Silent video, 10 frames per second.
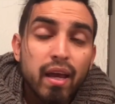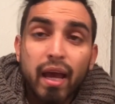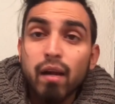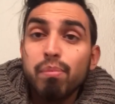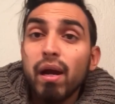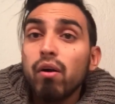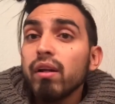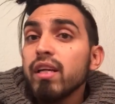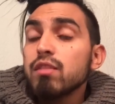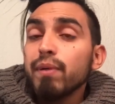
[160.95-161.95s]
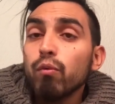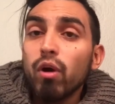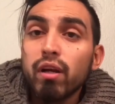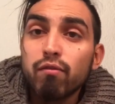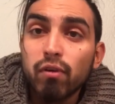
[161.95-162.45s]
And apparently it's been
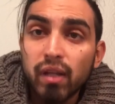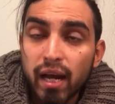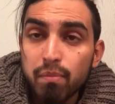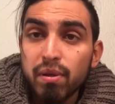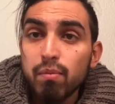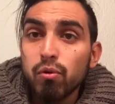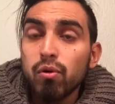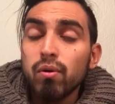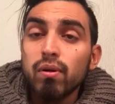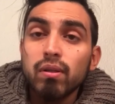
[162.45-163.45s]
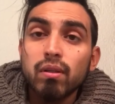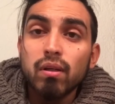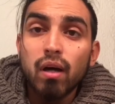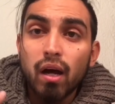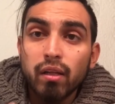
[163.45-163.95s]
working for a lot of people
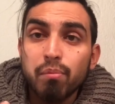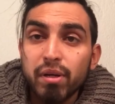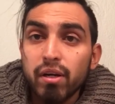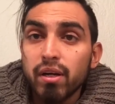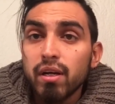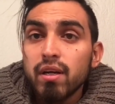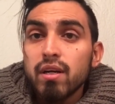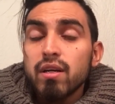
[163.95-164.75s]
on the beard.